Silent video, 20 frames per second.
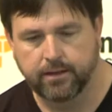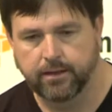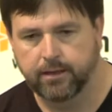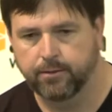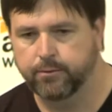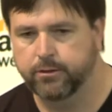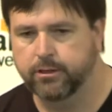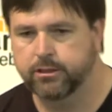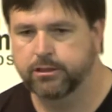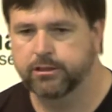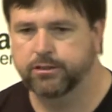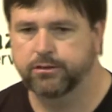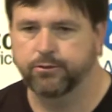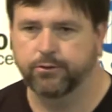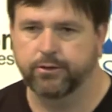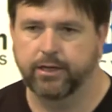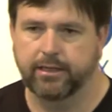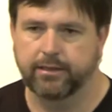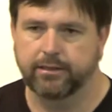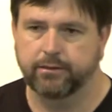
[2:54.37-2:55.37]
And we're not just
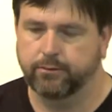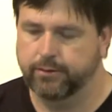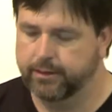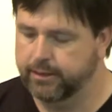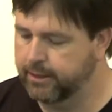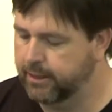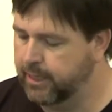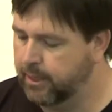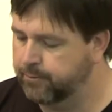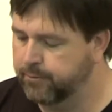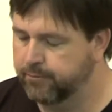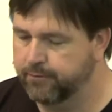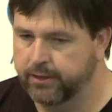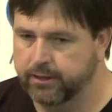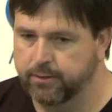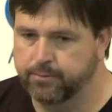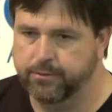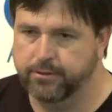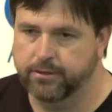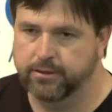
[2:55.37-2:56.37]
talking little indie app
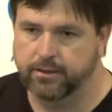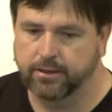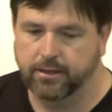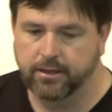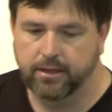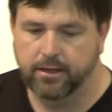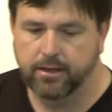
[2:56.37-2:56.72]
developers.